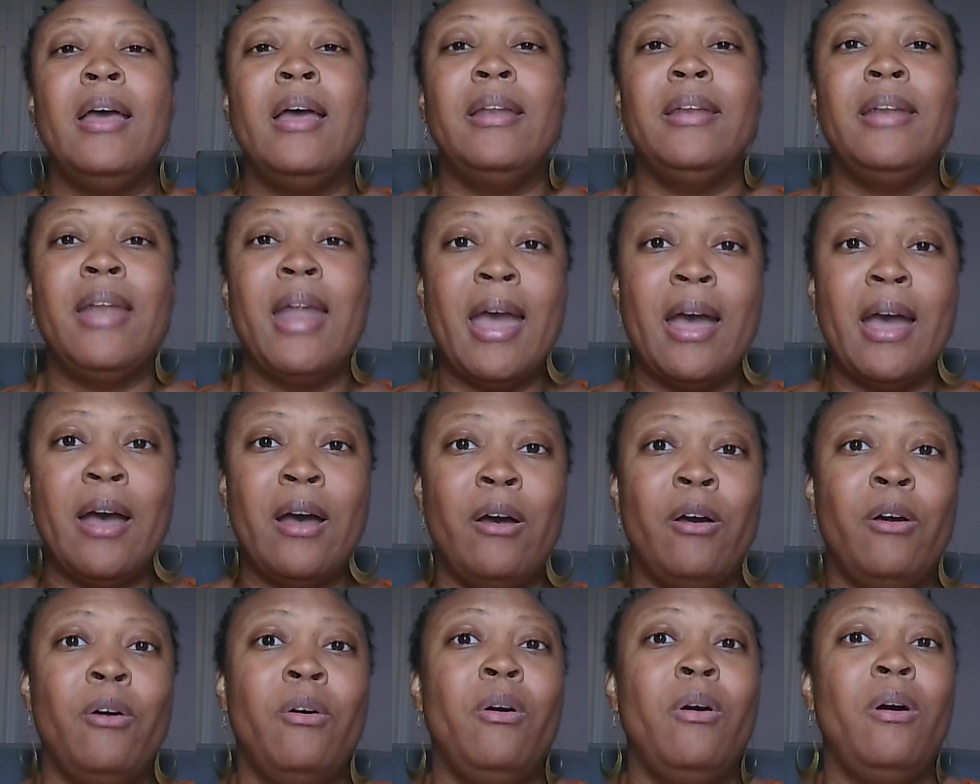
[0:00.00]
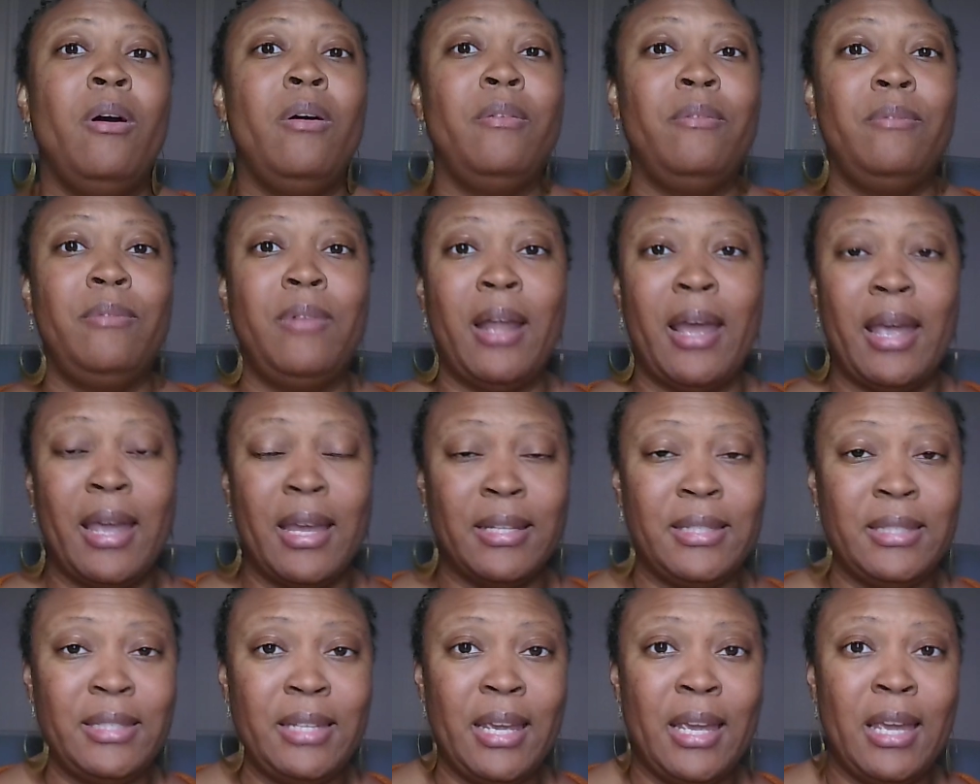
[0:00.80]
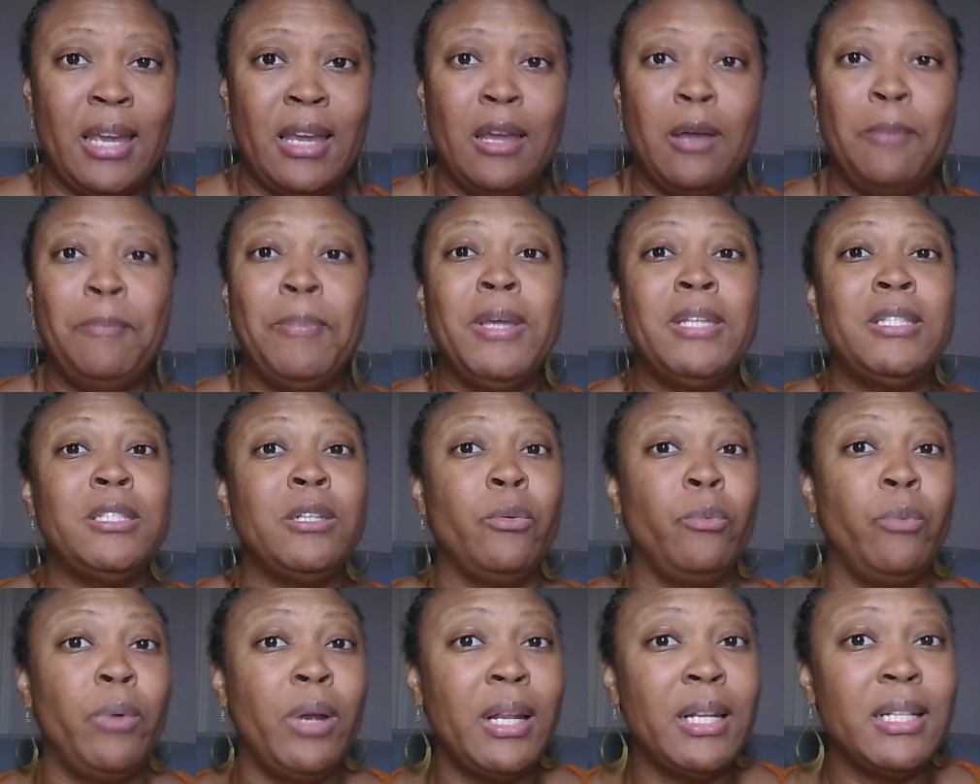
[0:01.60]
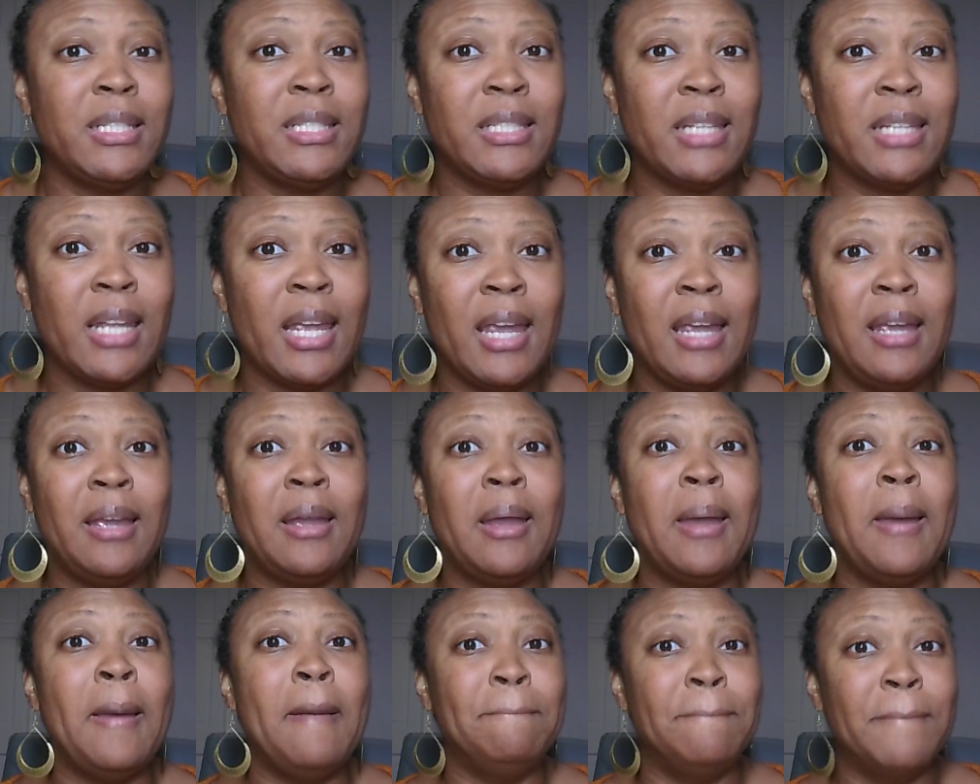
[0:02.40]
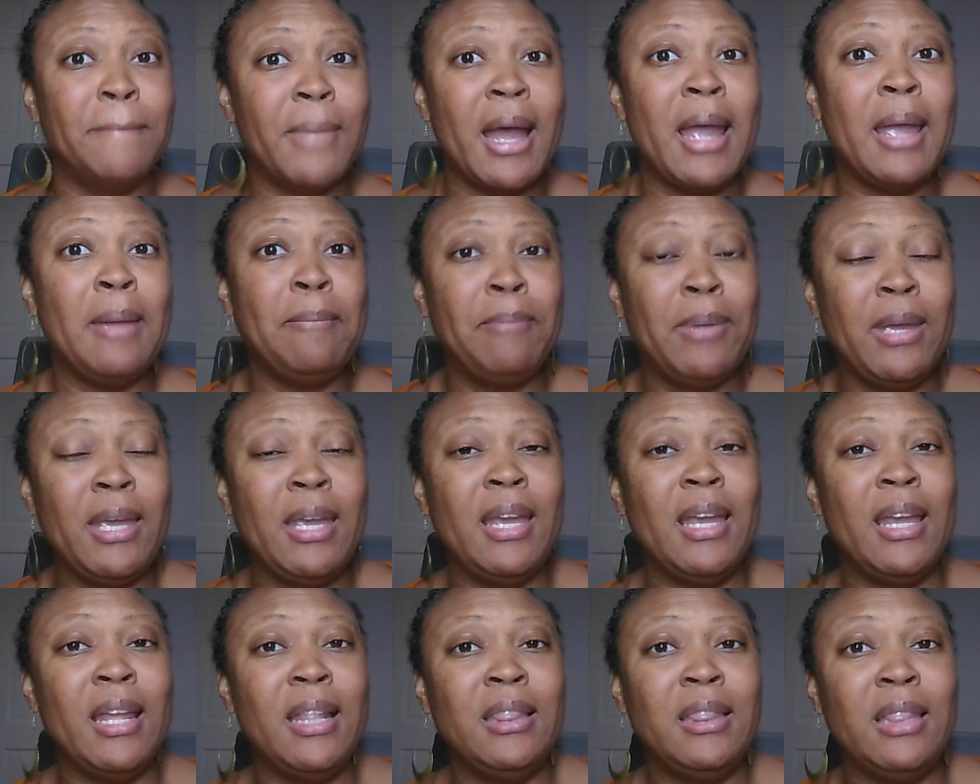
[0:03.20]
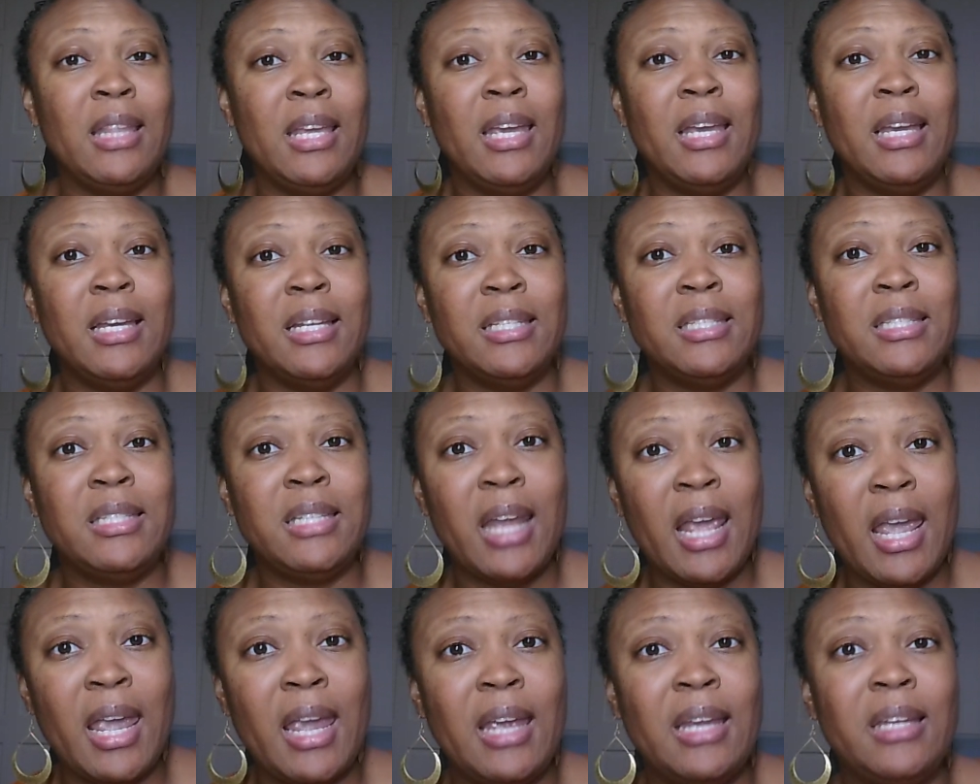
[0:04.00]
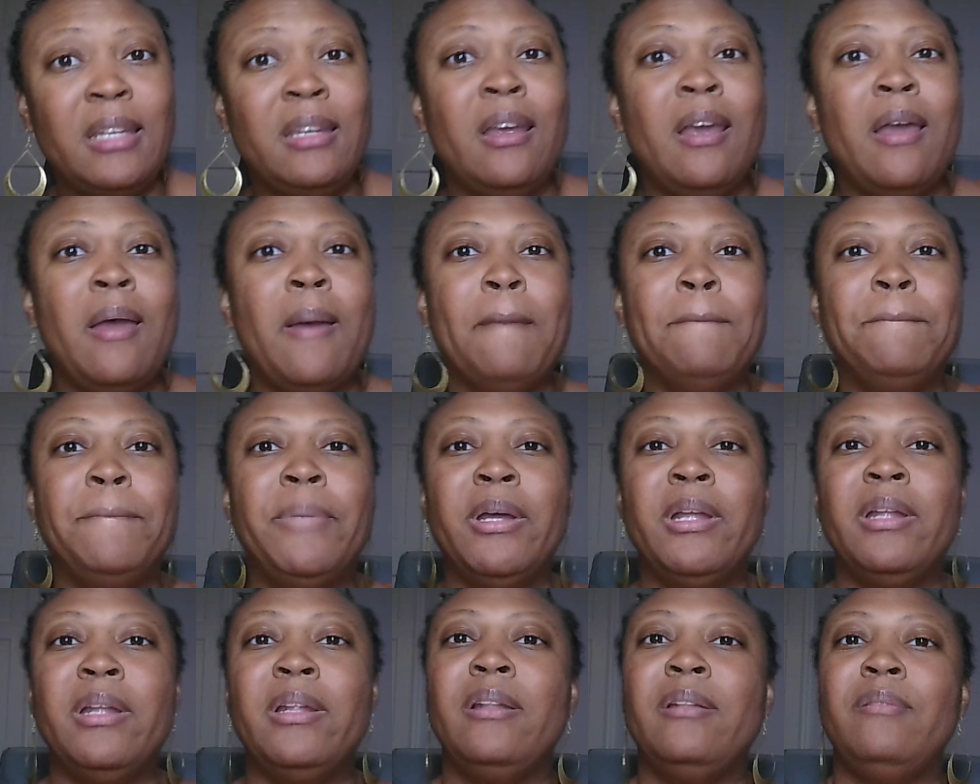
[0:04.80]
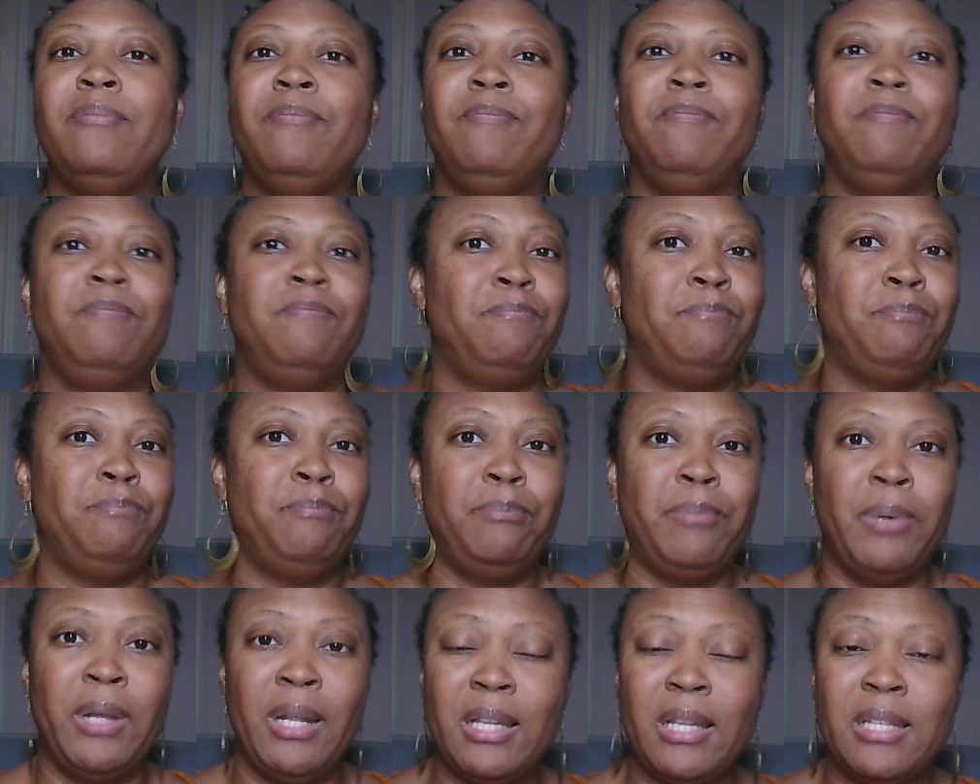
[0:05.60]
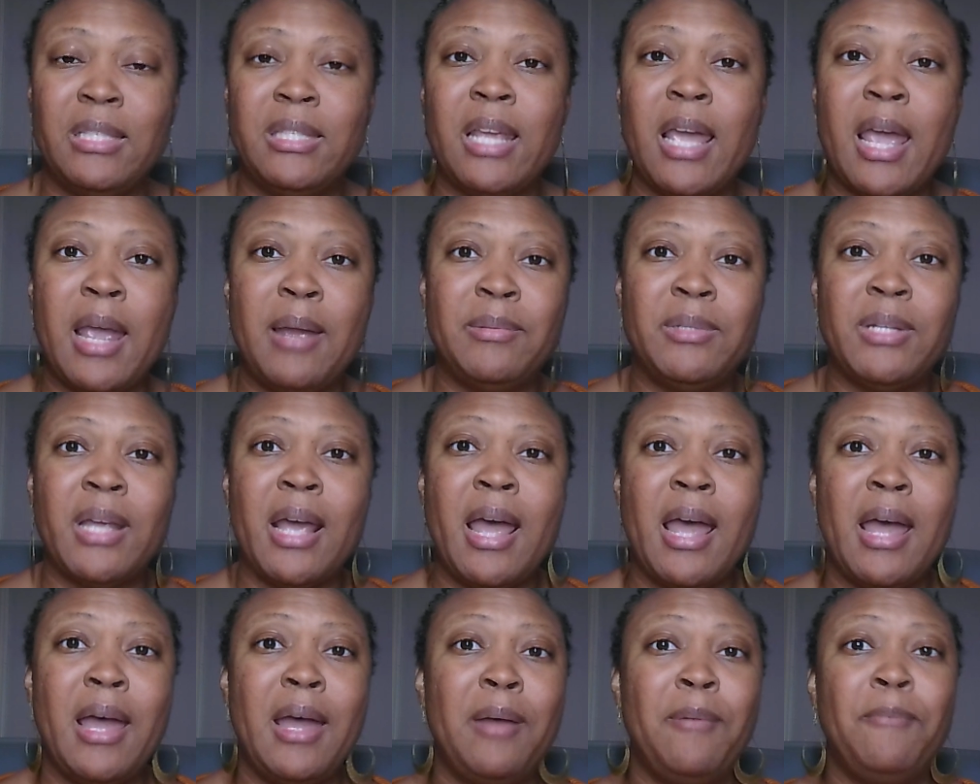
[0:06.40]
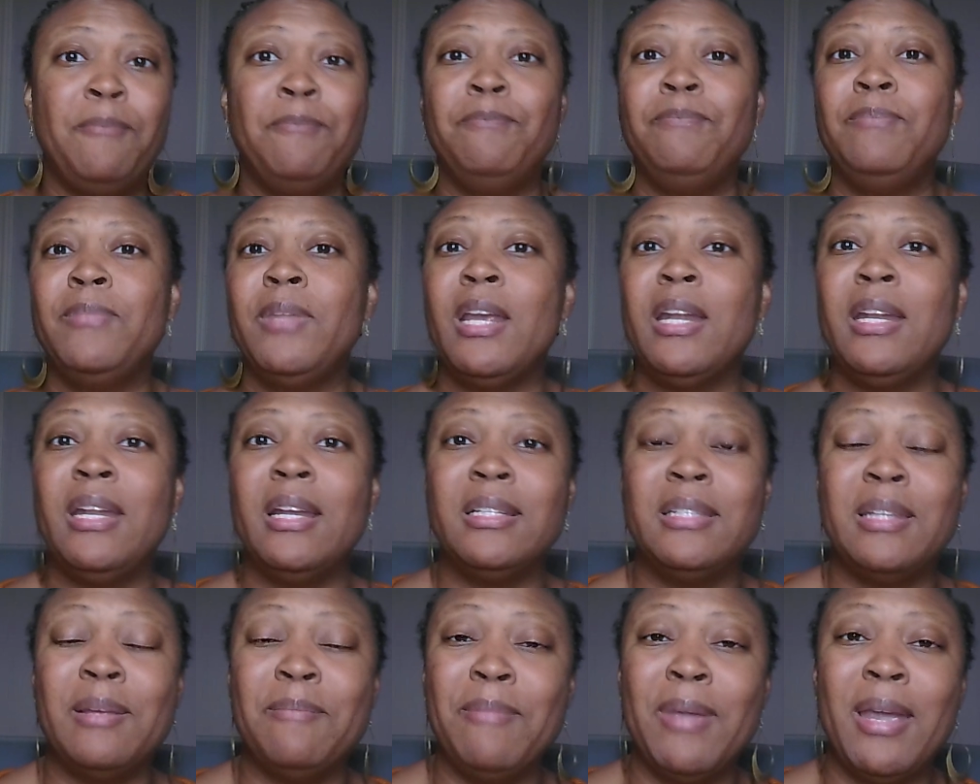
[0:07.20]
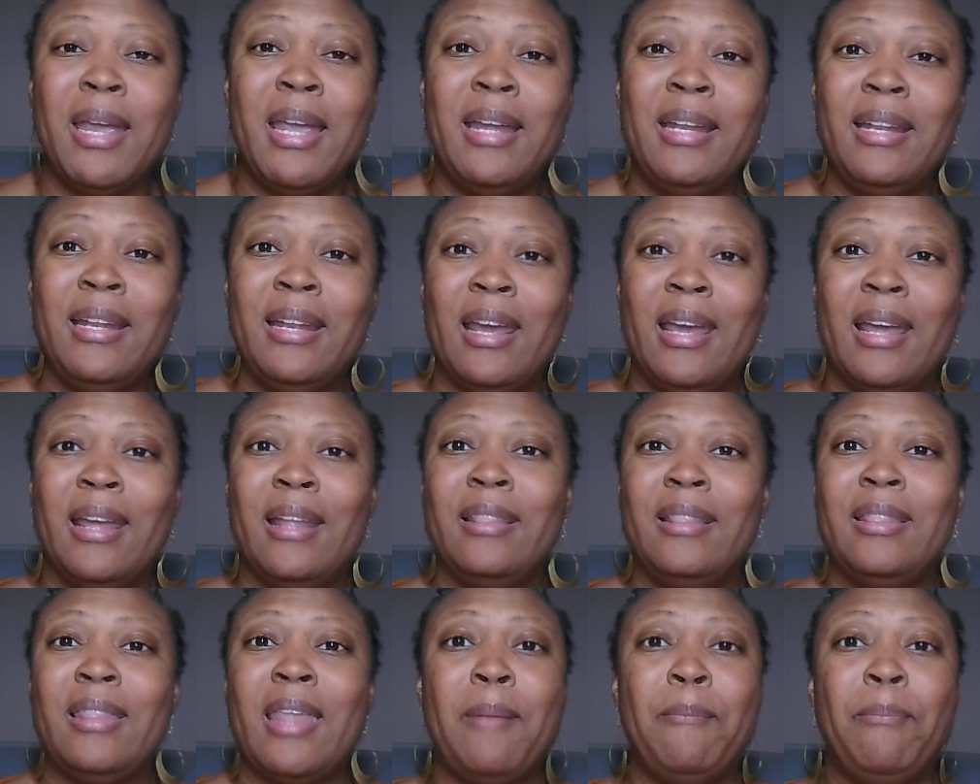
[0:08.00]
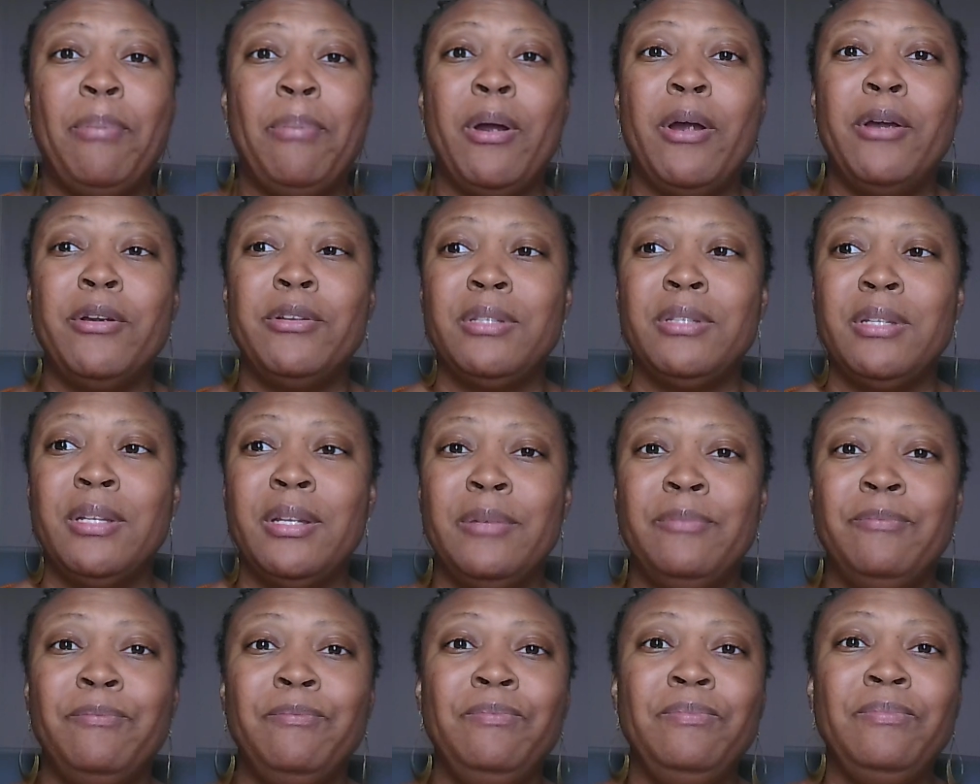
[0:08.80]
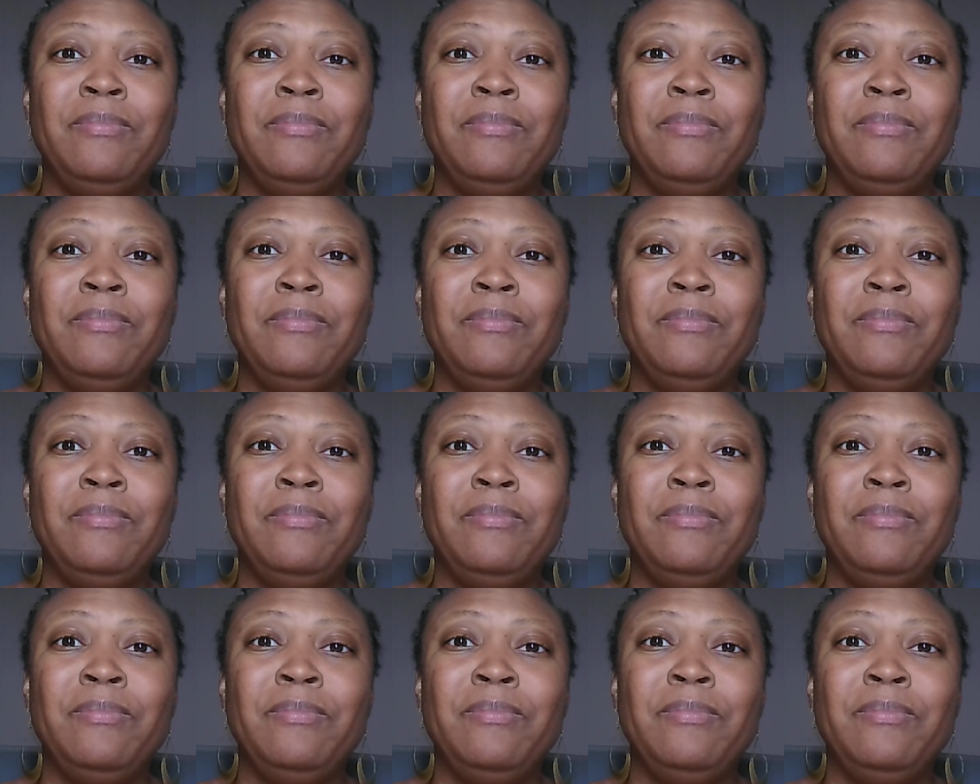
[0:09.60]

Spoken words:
Now, like I said, a piece of real estate might be in the estate, but at the same time, it doesn't mean that that person